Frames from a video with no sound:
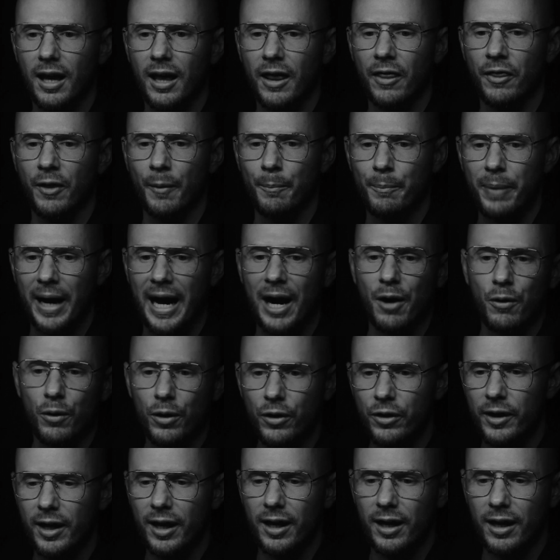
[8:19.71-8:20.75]
the power
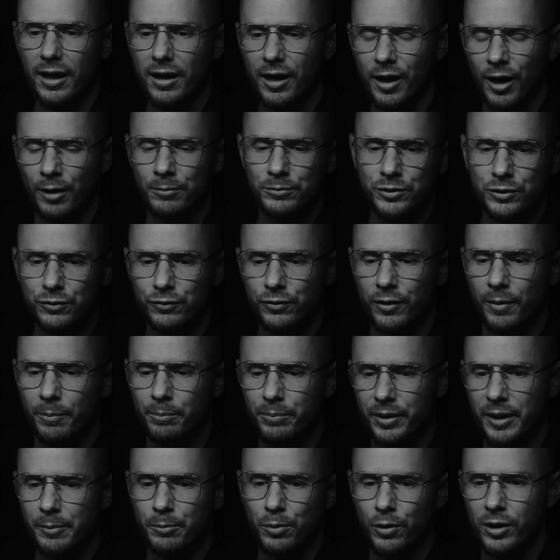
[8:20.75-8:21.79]
that comes from
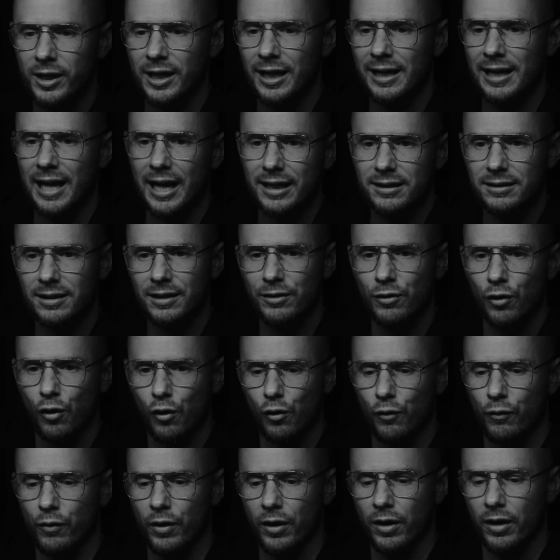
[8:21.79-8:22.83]
people connecting
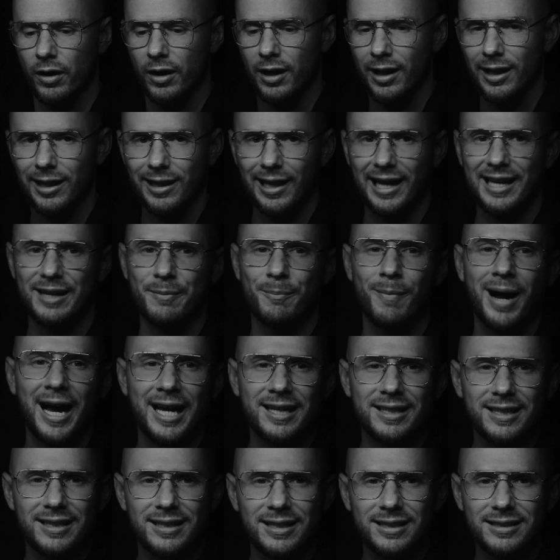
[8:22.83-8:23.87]
over like
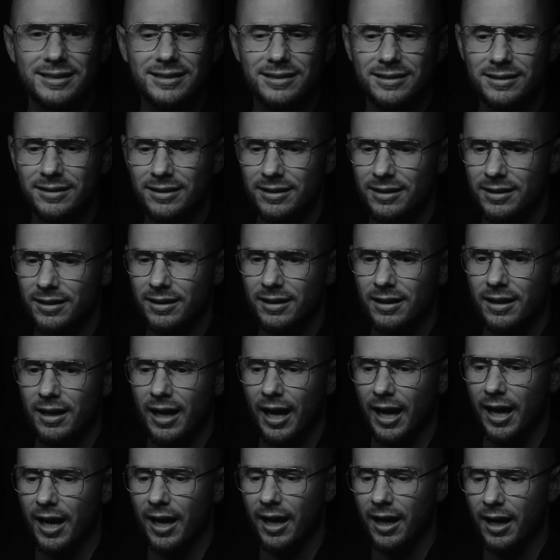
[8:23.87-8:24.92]
mindedness
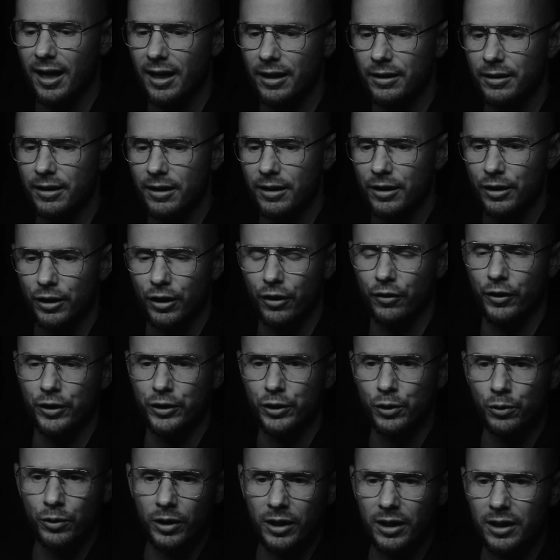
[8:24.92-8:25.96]
and the
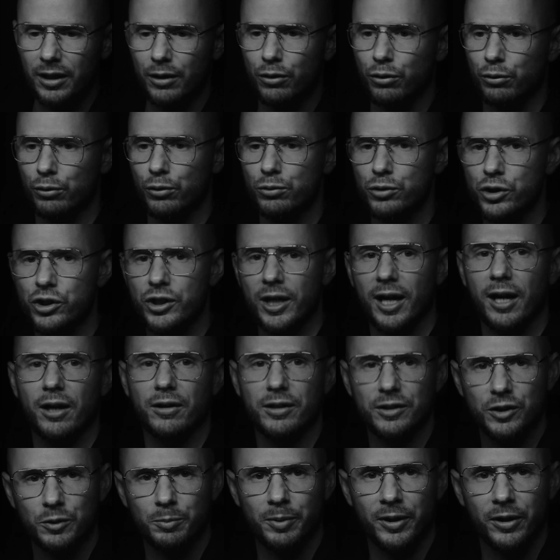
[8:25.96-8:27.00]
unity through shared
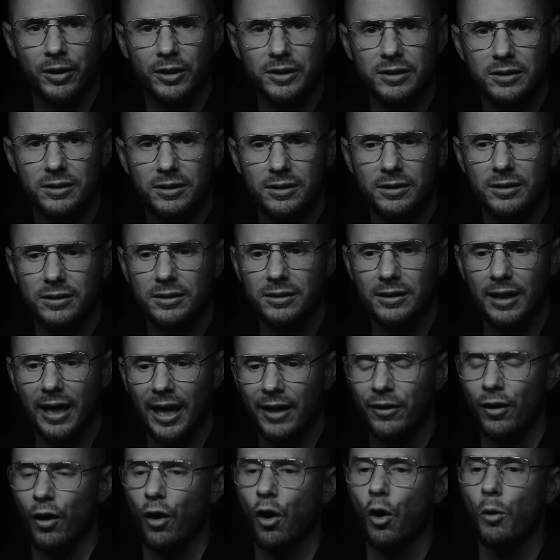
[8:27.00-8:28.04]
experiences
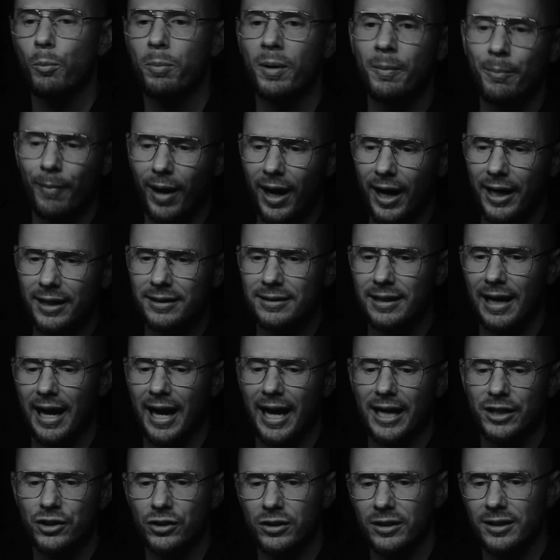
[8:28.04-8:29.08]
and the open mind to
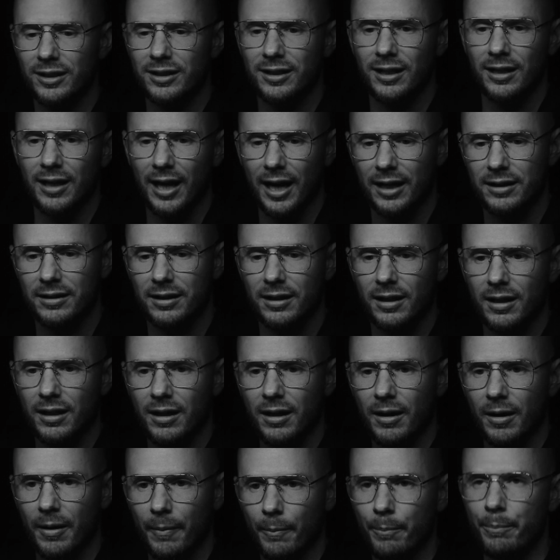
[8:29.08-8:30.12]
actually connect
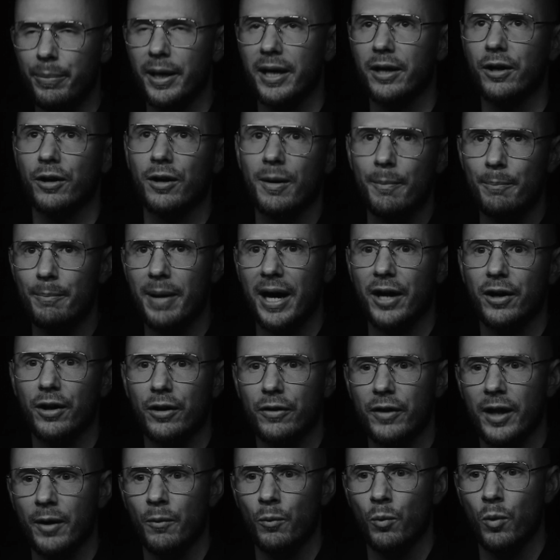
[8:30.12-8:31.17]
bigger and better
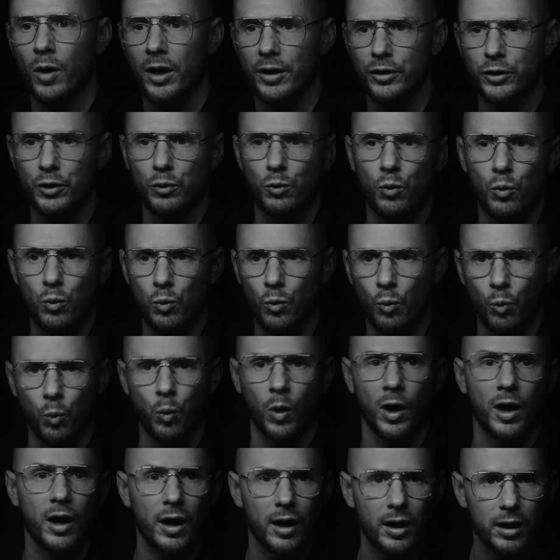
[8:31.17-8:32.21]
than what you
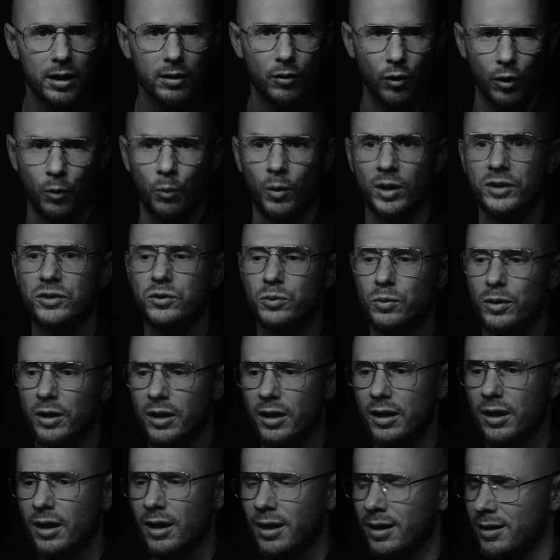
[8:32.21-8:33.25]
were or once
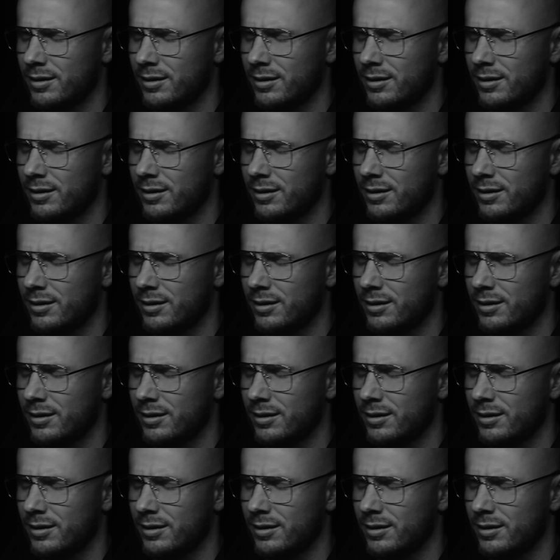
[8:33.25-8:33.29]
were